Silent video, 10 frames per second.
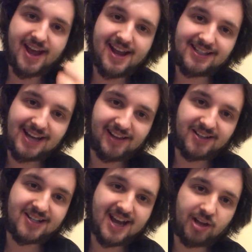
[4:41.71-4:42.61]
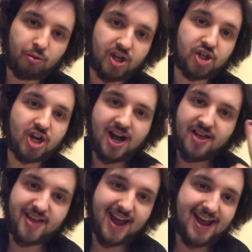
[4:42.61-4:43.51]
The egg salad sandwich,
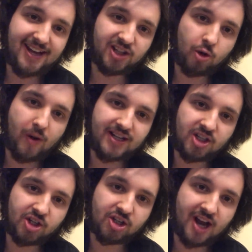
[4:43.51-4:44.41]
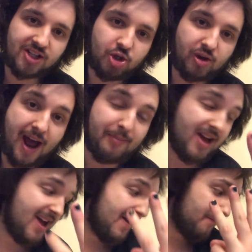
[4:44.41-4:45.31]
the egg in the western sausage
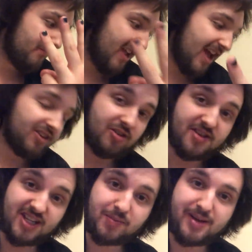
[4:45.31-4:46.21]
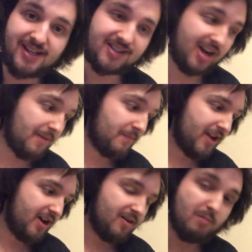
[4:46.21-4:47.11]
wrap, and this pizza
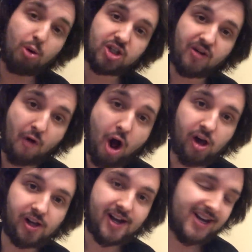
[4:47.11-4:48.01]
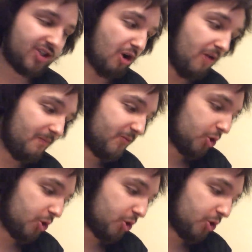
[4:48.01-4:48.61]
most of all, it's all